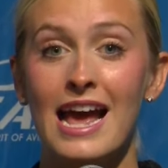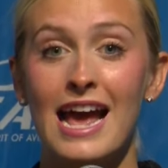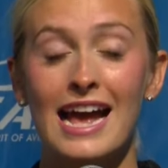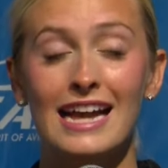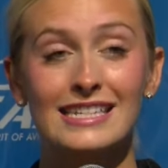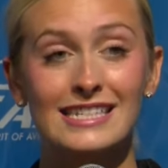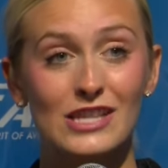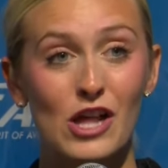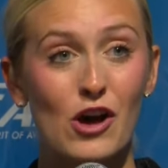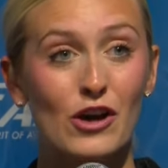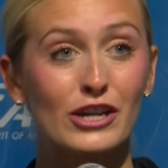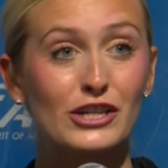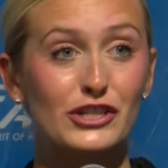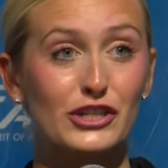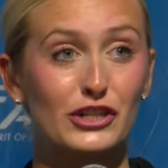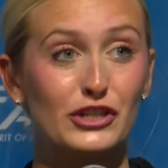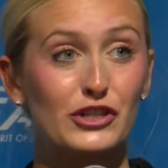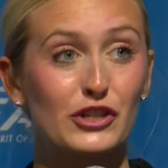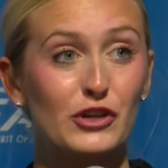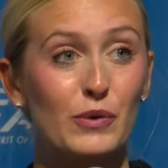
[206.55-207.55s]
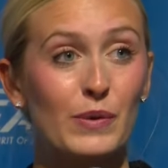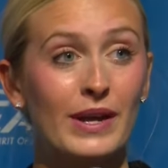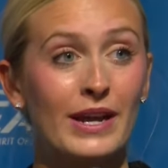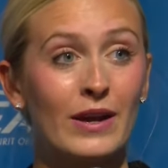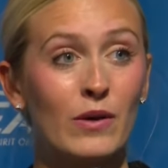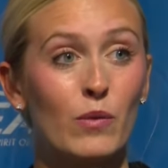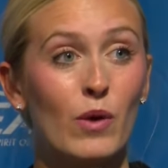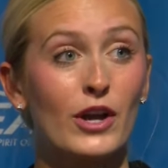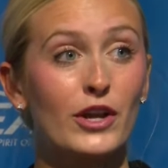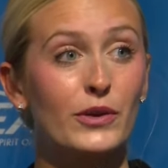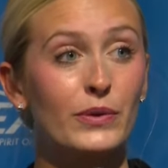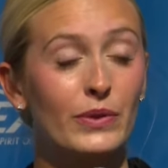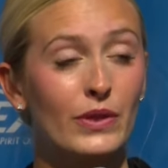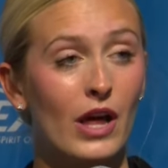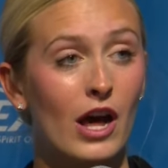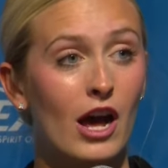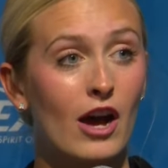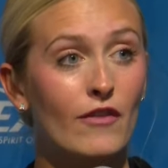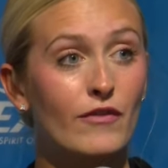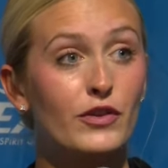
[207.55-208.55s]
As long as you're doing what you
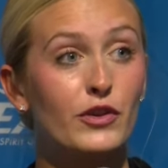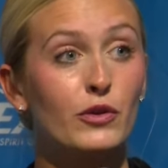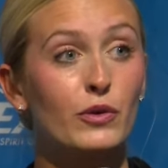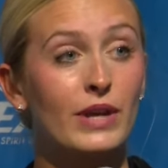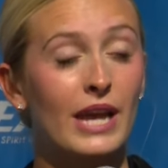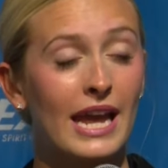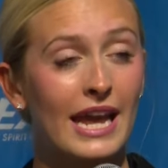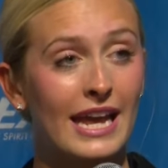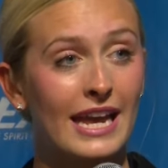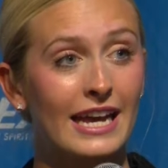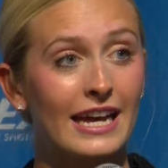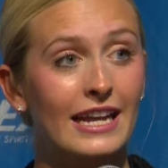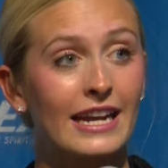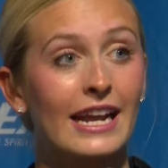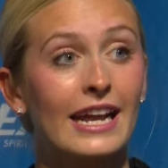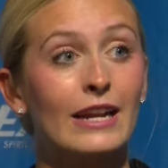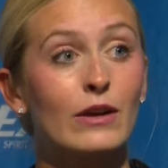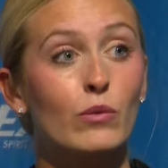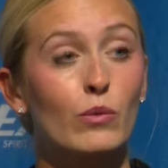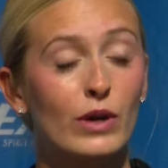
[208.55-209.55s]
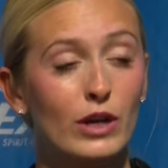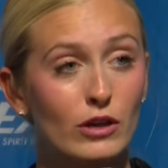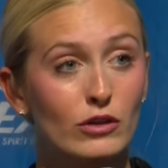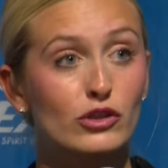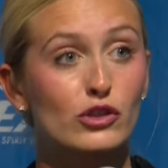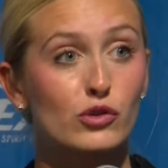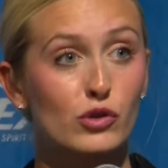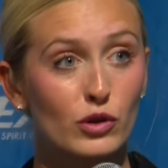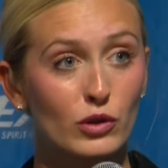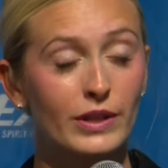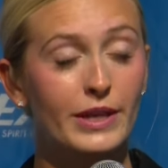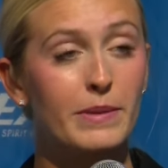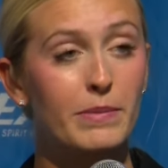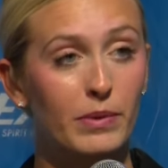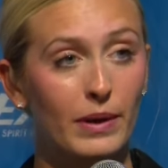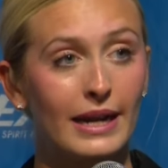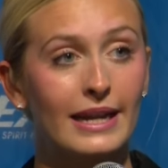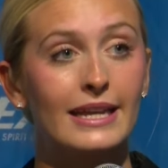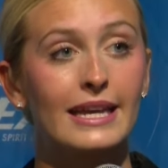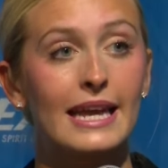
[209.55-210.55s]
love, you can and will truly
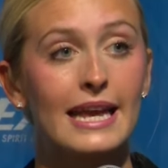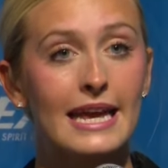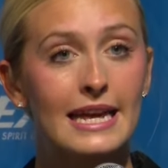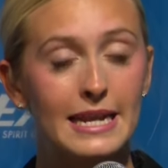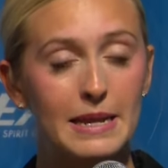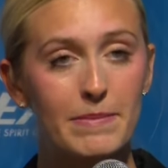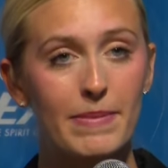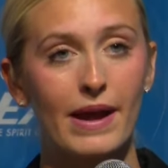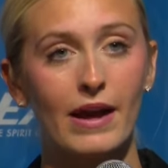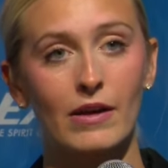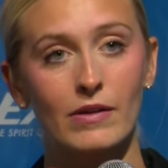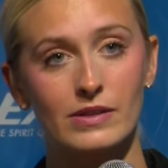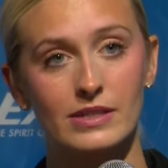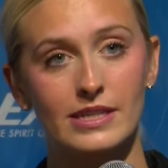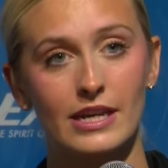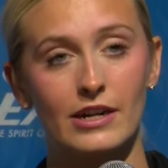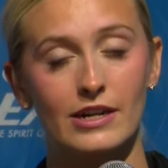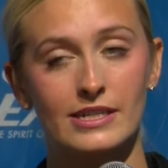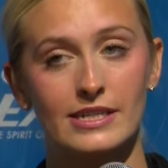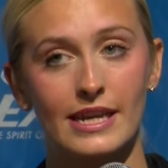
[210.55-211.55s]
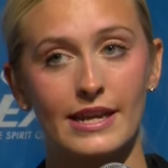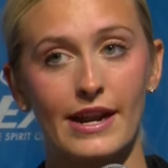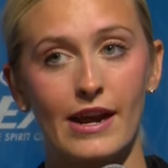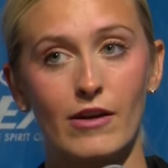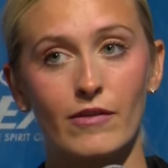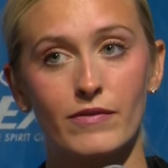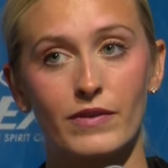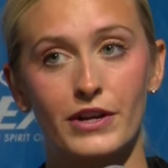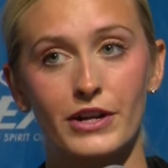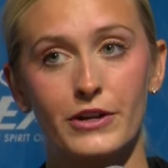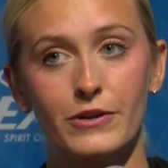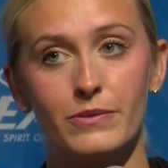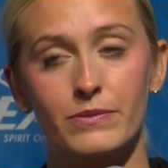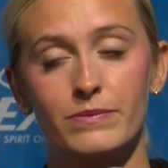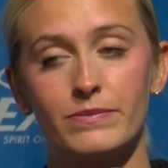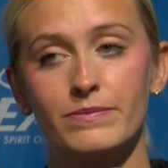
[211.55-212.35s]
break any bounds that are set out for you.